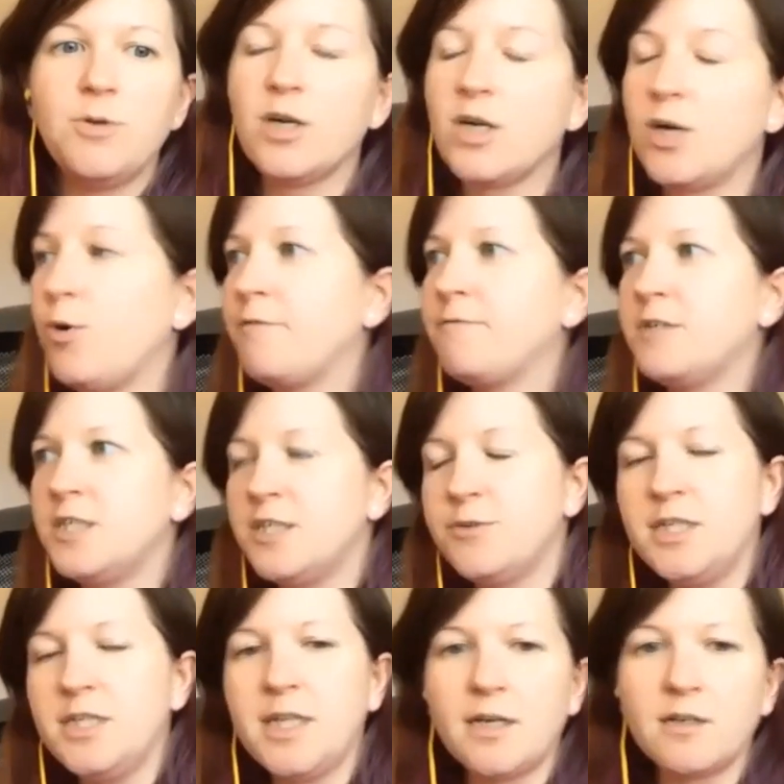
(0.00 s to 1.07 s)
I'll go off and do
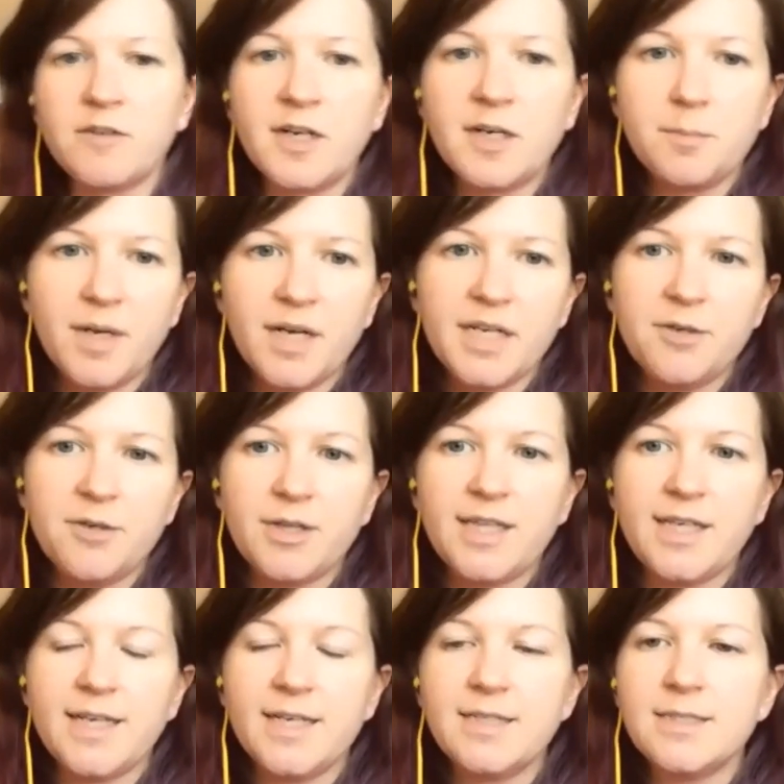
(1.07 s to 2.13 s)
it and then I'll run it by you at
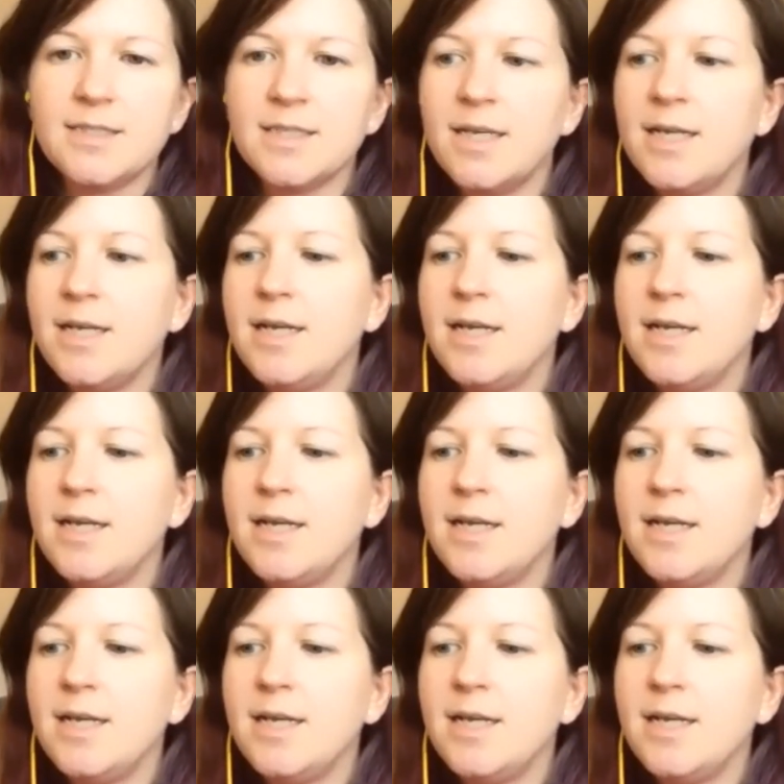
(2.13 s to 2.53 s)
the end.